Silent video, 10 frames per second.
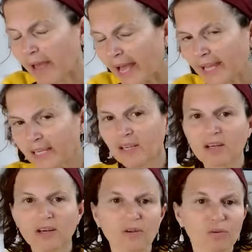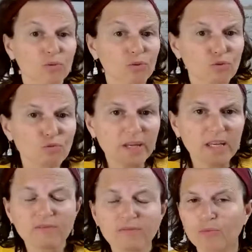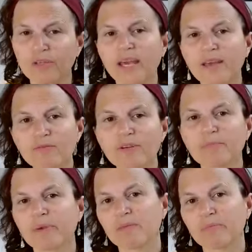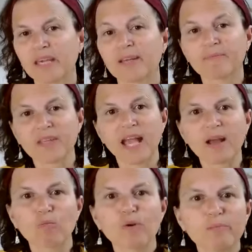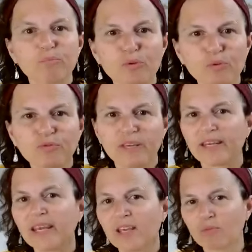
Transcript: anger or grief, whatever it may be, and we move it.